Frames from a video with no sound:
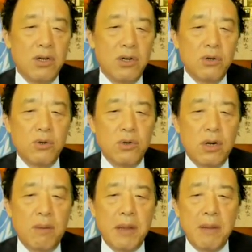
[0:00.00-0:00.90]

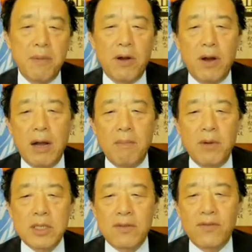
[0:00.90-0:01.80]
Rural people are
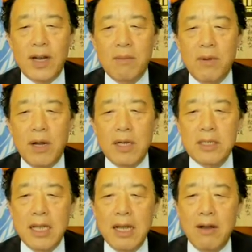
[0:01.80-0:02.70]
most vulnerable as
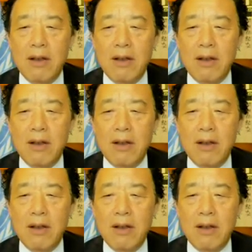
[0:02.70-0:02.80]
their